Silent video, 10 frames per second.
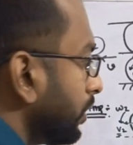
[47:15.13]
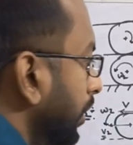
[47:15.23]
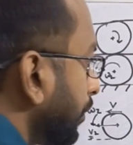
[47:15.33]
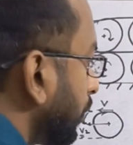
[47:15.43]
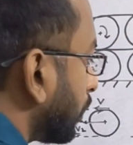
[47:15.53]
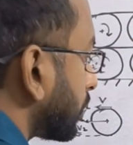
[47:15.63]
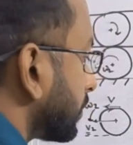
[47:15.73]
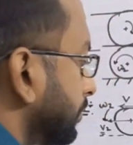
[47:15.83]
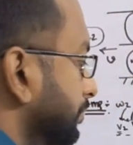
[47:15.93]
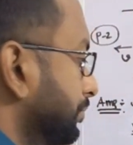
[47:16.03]
that we got.
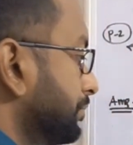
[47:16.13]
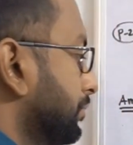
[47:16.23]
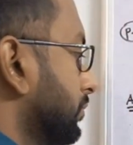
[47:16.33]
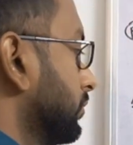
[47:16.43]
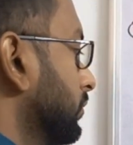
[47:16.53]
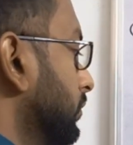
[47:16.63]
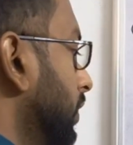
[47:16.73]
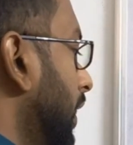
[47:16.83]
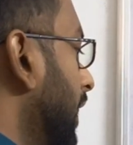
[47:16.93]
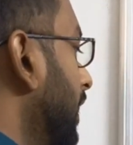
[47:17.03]

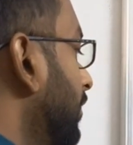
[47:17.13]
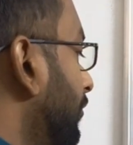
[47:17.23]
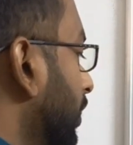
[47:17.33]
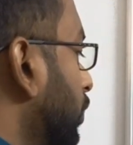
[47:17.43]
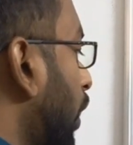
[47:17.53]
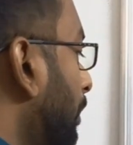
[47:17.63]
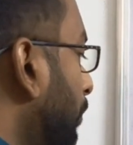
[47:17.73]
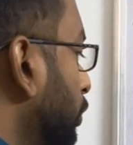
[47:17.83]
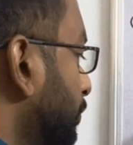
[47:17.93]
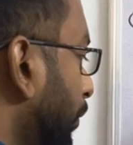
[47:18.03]
Again, for the
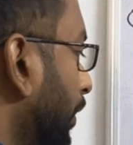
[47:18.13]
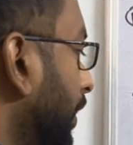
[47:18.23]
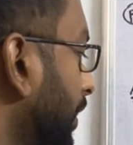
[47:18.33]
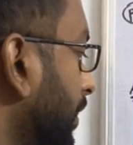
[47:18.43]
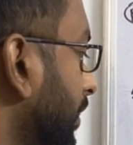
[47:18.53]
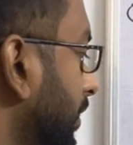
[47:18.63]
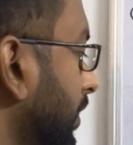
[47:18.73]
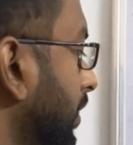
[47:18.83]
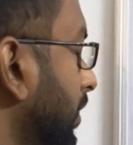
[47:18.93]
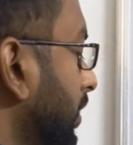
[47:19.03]
topmost point,
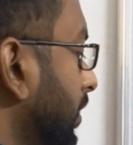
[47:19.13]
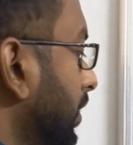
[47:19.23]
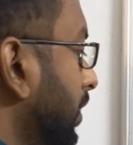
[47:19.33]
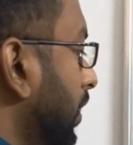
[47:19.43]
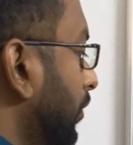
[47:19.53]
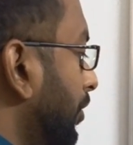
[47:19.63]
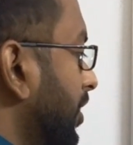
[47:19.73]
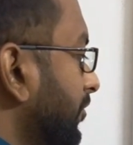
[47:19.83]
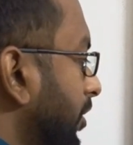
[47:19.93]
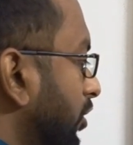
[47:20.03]
what
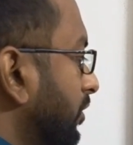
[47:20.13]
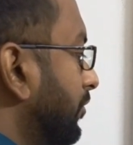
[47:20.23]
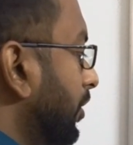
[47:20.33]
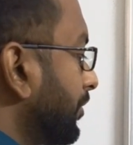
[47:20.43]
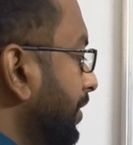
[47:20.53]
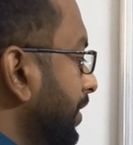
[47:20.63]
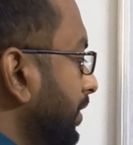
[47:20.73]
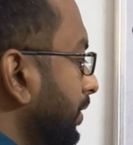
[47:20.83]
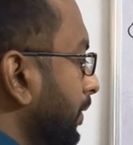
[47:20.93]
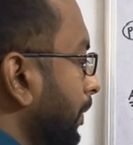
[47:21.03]
is the value of the velocity?
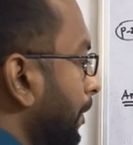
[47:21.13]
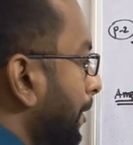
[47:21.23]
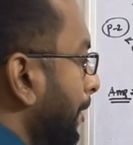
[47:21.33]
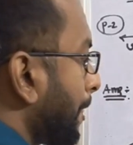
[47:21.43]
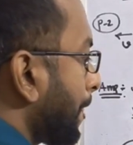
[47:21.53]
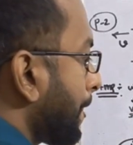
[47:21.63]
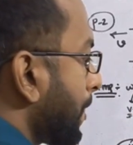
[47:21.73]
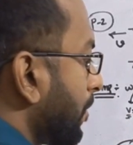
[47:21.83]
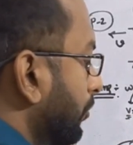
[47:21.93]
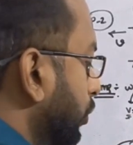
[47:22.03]

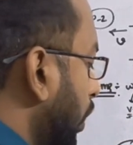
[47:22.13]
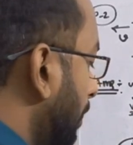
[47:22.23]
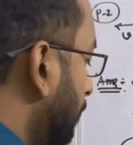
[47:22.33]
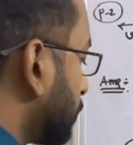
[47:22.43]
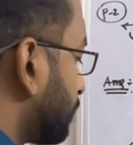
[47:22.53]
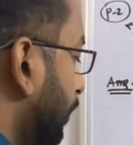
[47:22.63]
For the topmost